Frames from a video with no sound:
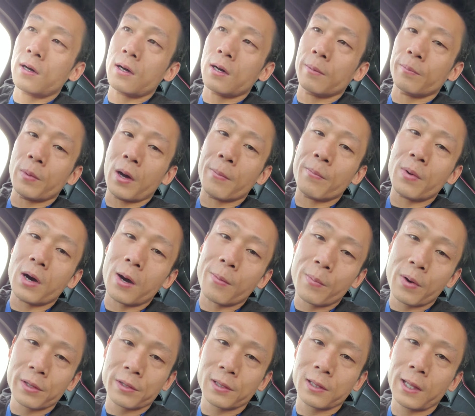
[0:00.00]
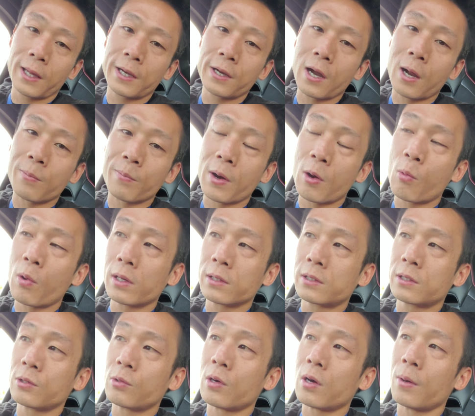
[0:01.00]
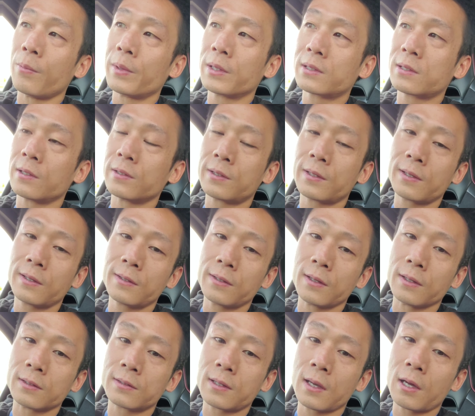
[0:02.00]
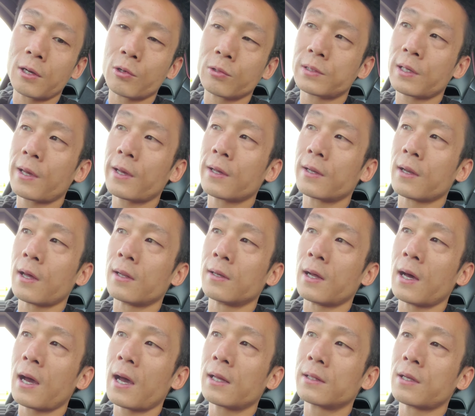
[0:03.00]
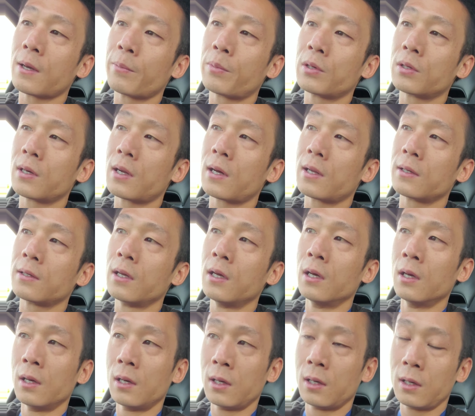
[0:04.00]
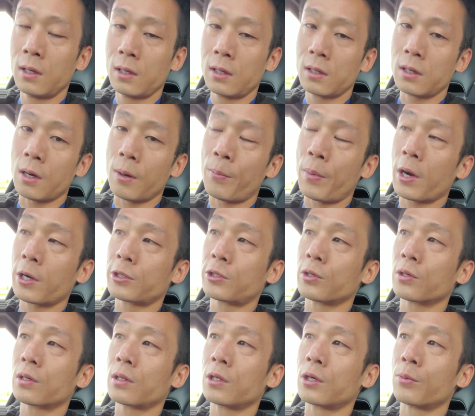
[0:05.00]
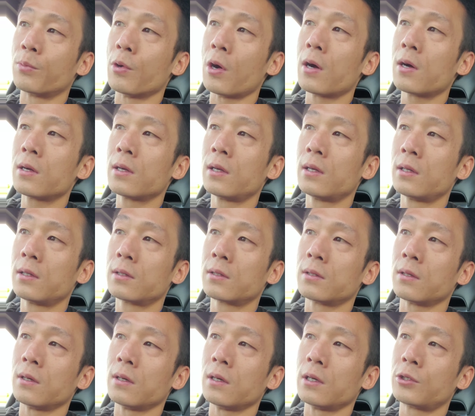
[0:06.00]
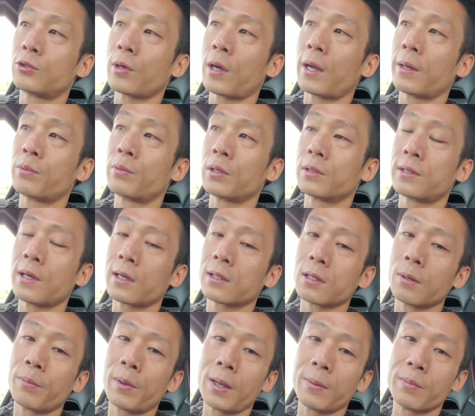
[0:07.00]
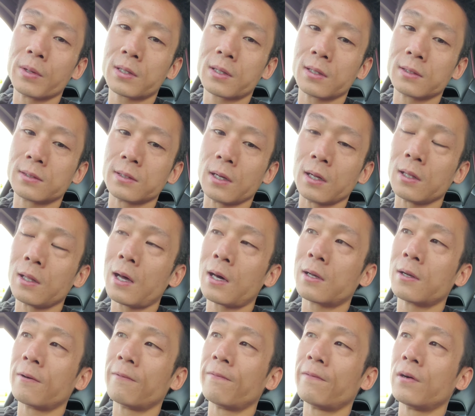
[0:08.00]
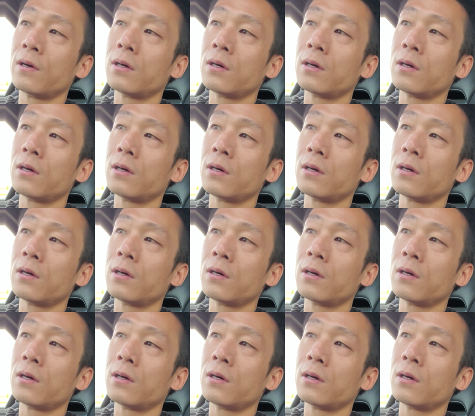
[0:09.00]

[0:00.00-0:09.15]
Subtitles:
a month later, I went to Mr. Tint in San Jose, and I had them put on a partial clear bra to try and protect the paint, because a lot